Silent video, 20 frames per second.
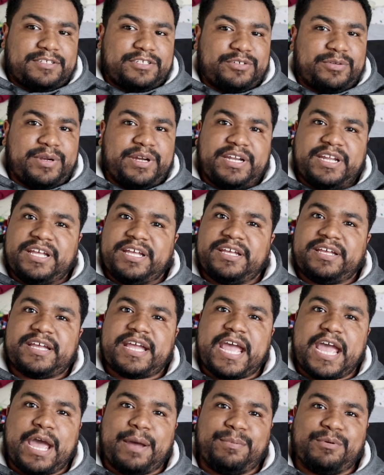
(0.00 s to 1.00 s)

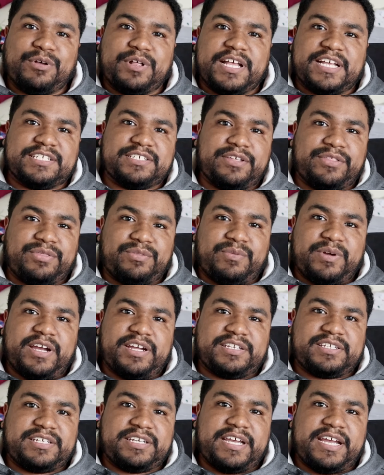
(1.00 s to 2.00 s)
treating Apple as a
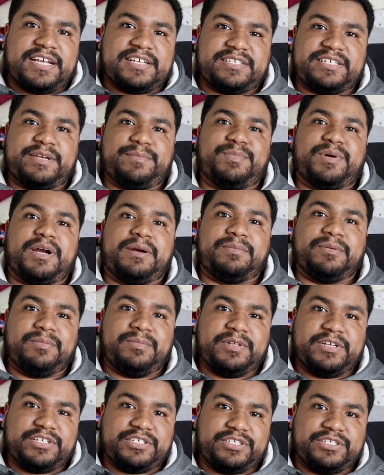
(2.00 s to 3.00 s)
threat as they
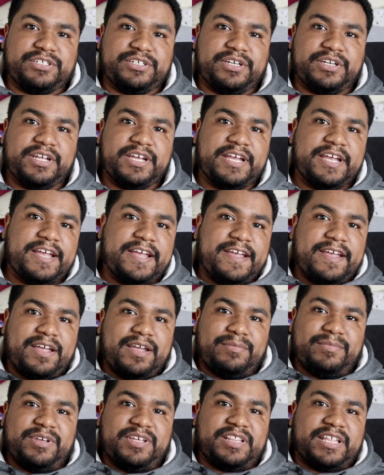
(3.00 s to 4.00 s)
probably should.
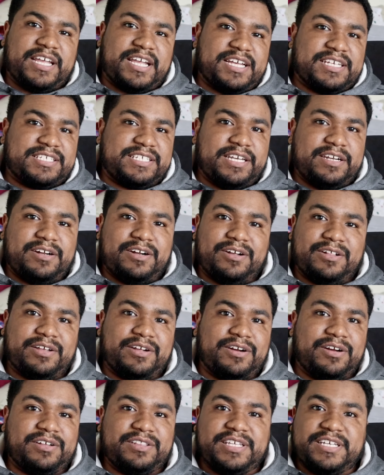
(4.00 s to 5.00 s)
I mean, like I said
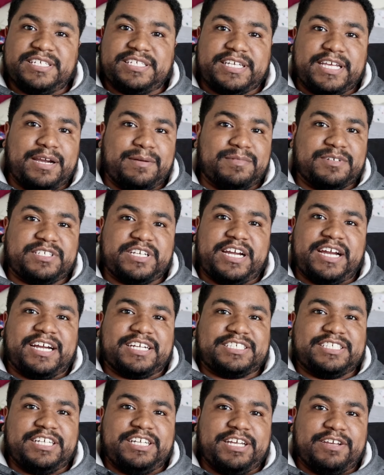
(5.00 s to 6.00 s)
earlier, these cameras are
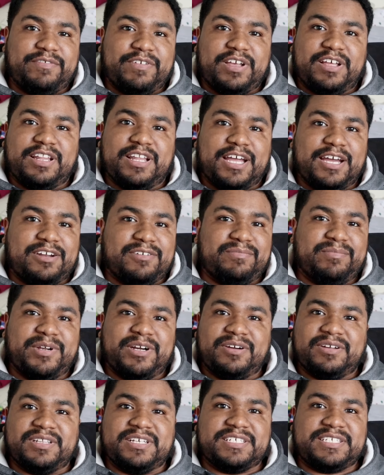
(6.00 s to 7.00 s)
actually giving a lot of
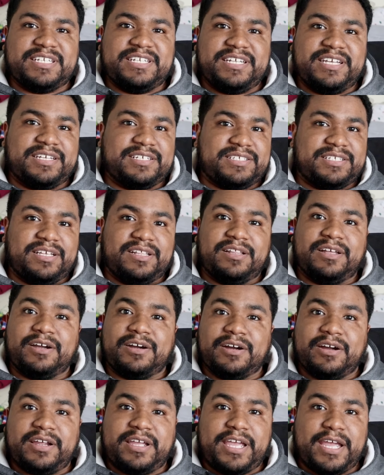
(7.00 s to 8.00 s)
mirrorless and
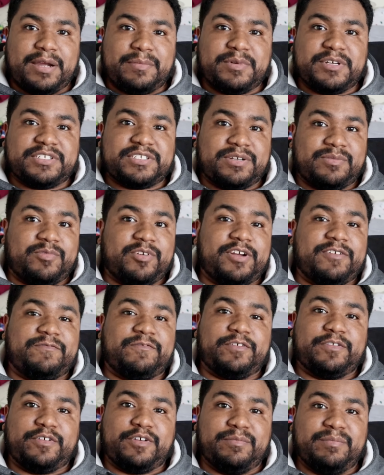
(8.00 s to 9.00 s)
DSLR cameras a run
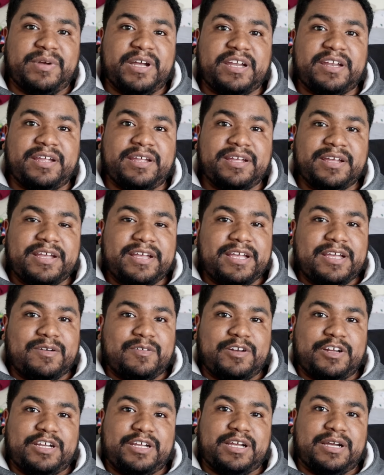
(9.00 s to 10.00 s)
for their money
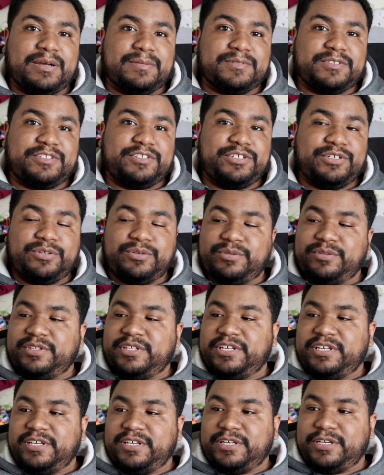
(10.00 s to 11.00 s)
when it comes to
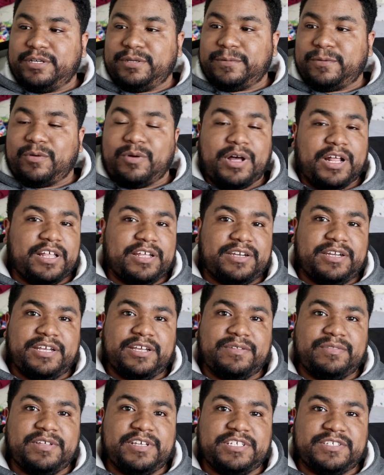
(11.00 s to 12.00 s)
the quality
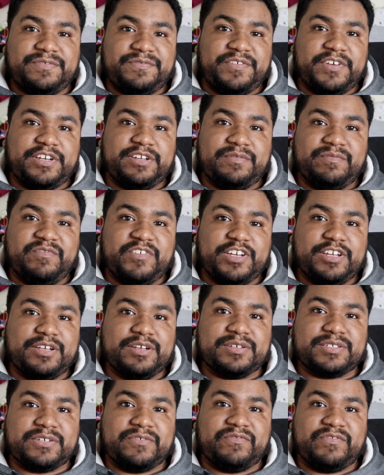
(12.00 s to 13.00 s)
of these
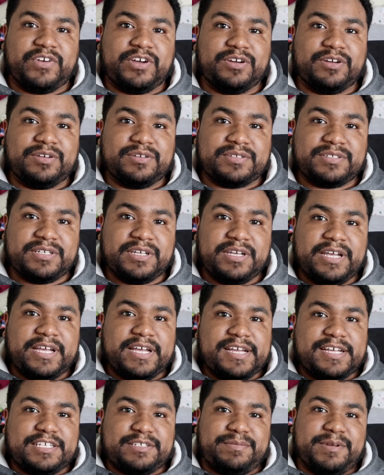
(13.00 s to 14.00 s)
videos and photos,
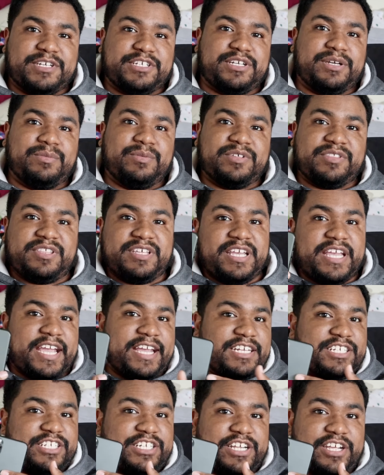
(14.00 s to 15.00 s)
especially with the
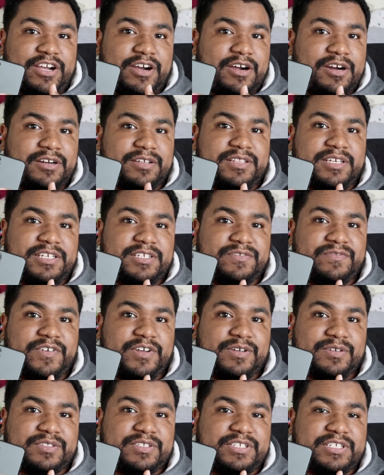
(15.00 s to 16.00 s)
HDR of these
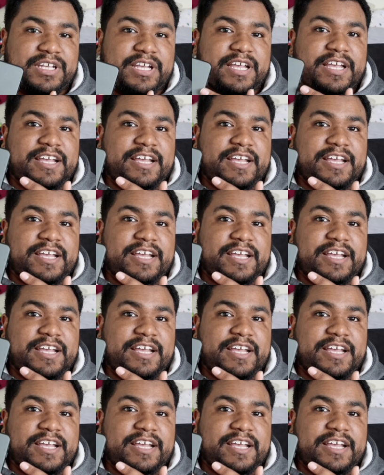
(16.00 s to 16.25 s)
phones.